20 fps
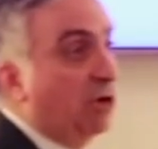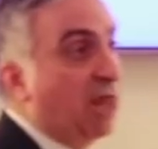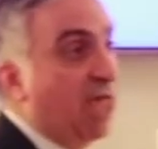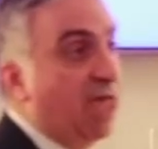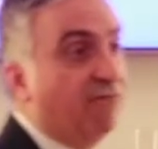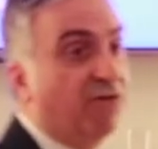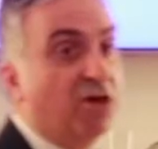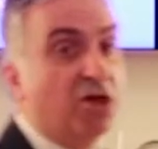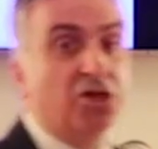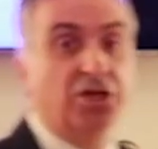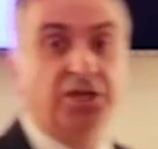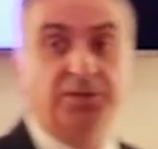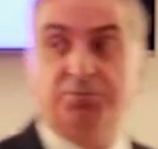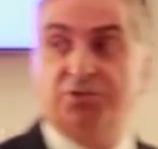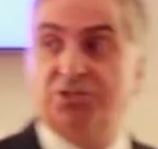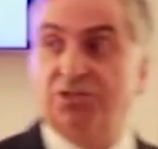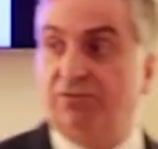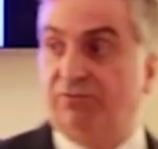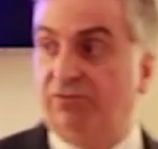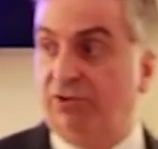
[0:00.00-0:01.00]
would have
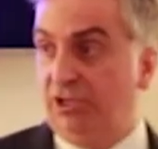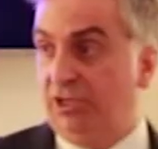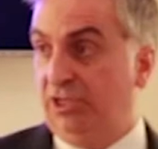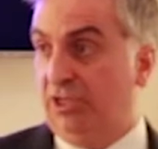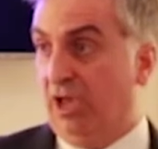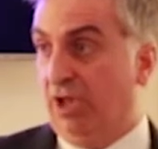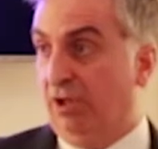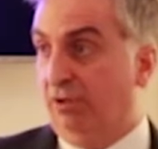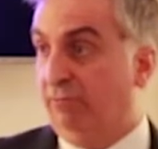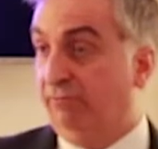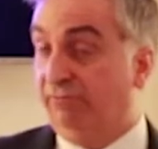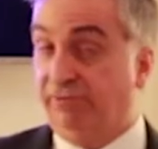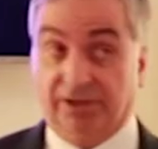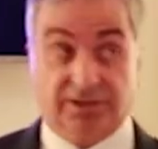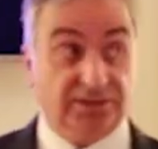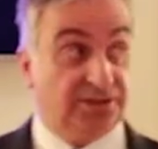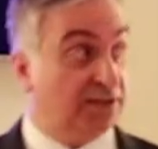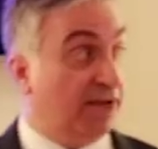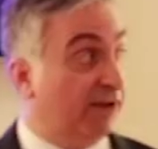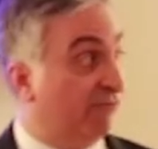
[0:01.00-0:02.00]
heaps of ego, fair
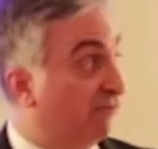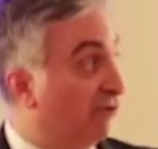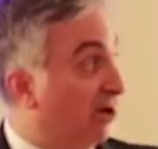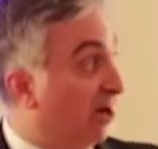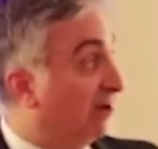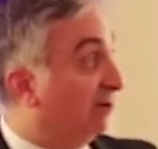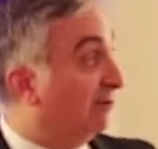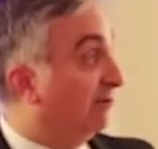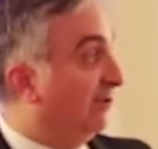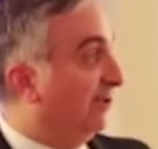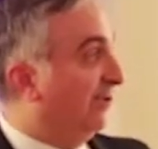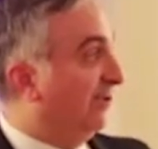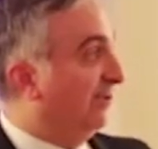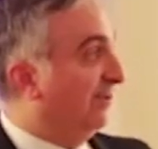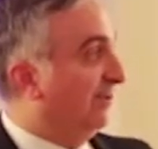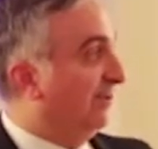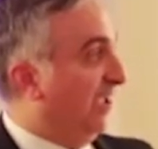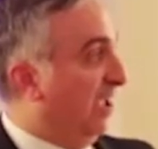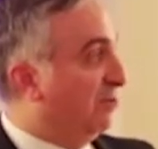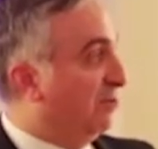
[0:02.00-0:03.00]
to say, Frank?
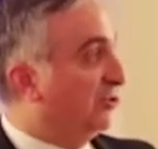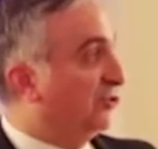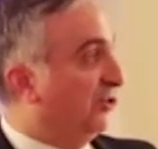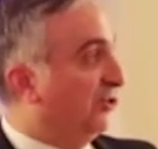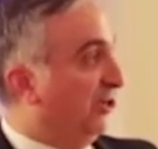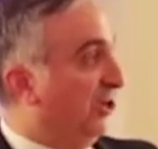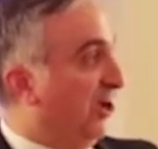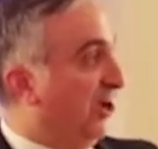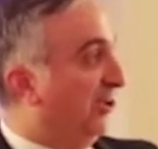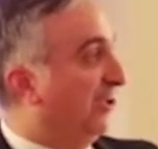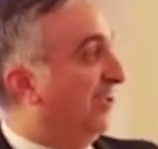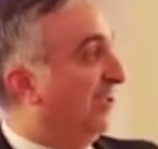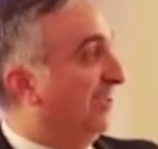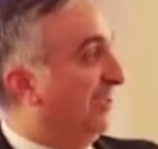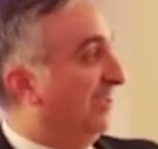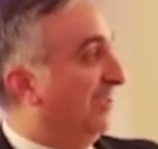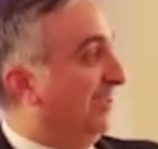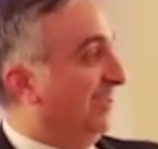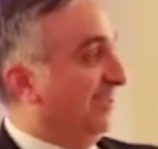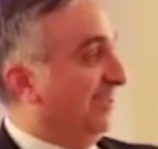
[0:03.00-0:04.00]
How much ego?
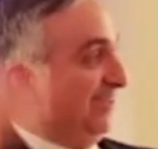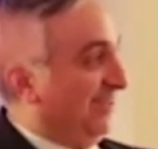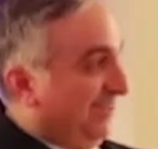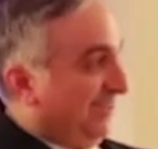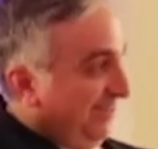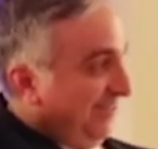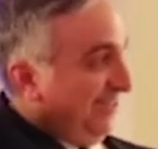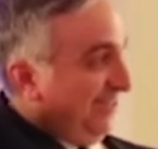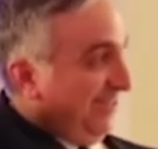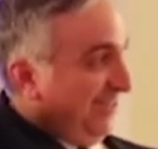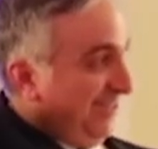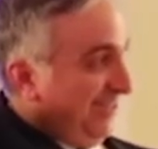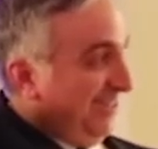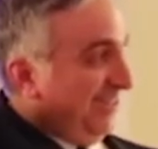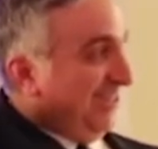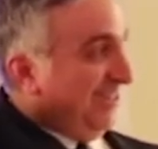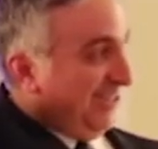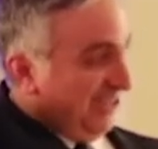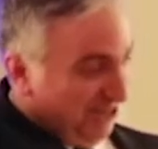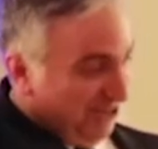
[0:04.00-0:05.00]
Just a little bit
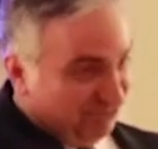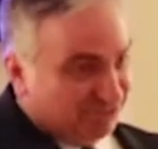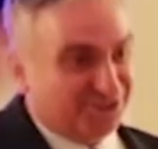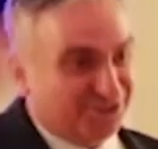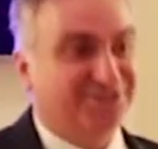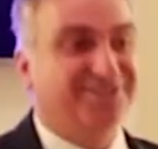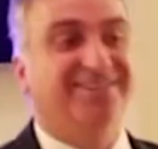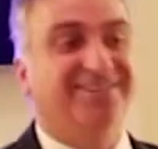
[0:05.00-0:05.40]
heaps.